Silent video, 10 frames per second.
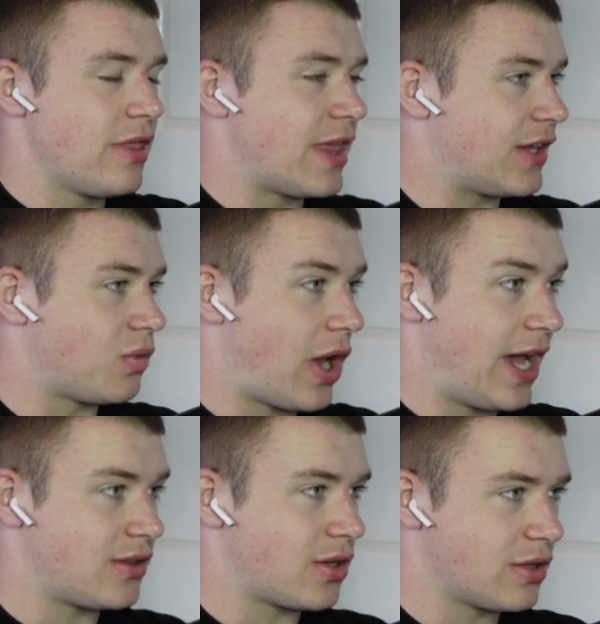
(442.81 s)
That's what
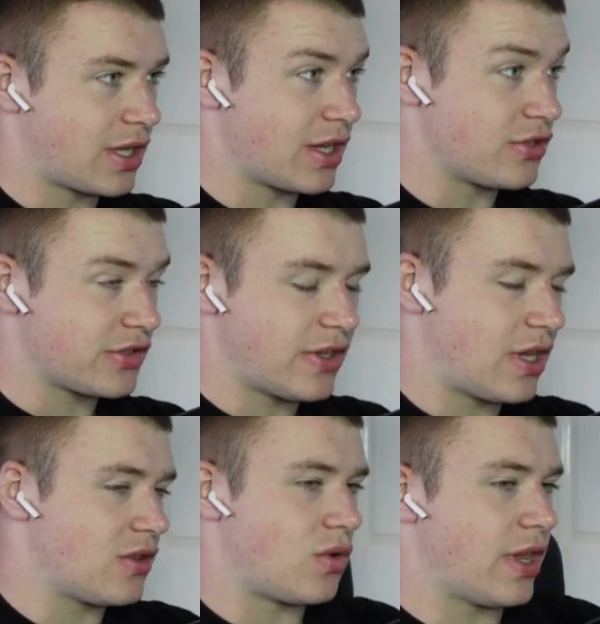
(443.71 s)
I done, like I just
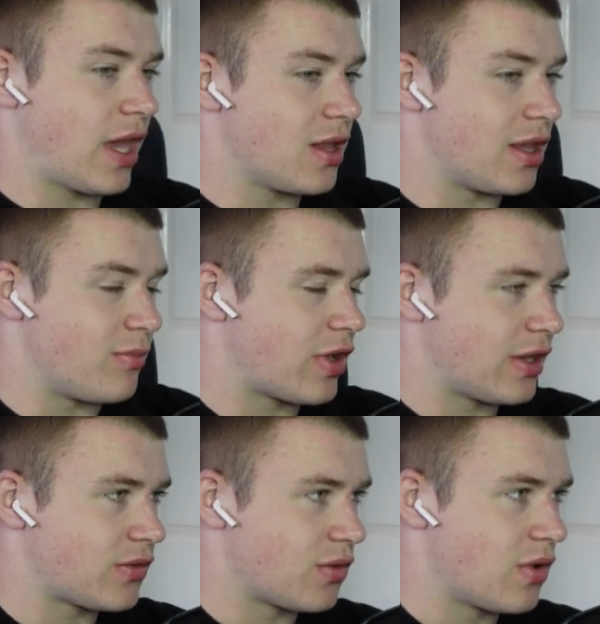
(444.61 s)
said, on the incline
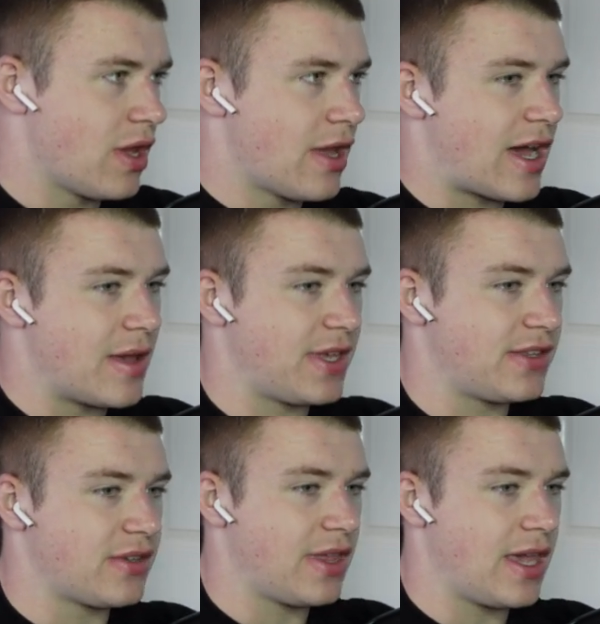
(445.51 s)
press. So I
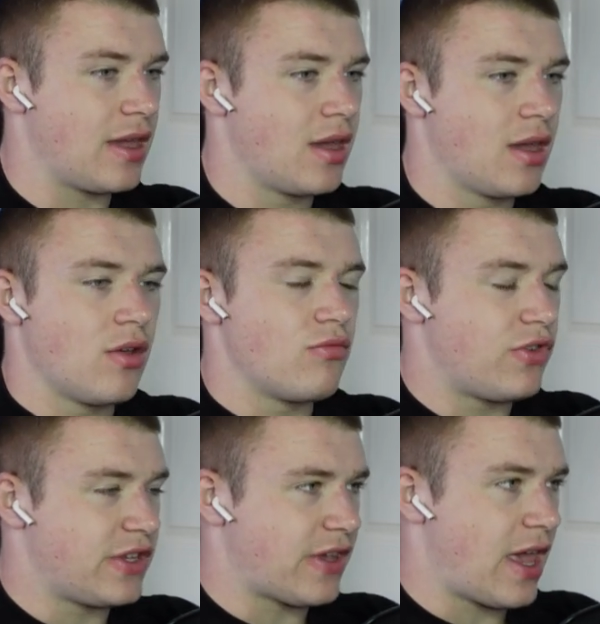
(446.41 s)
basically
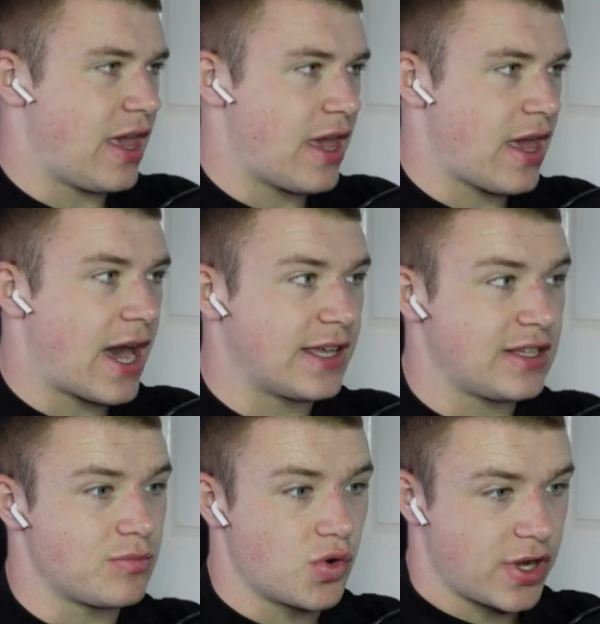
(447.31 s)
reset it,
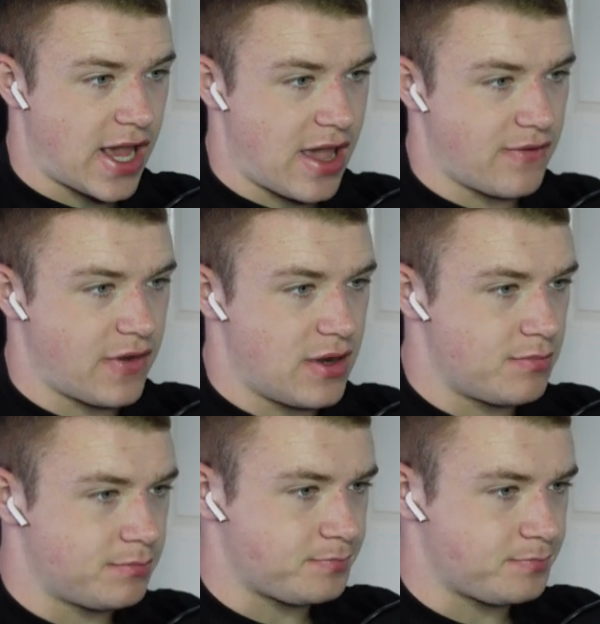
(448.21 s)
added more depth in,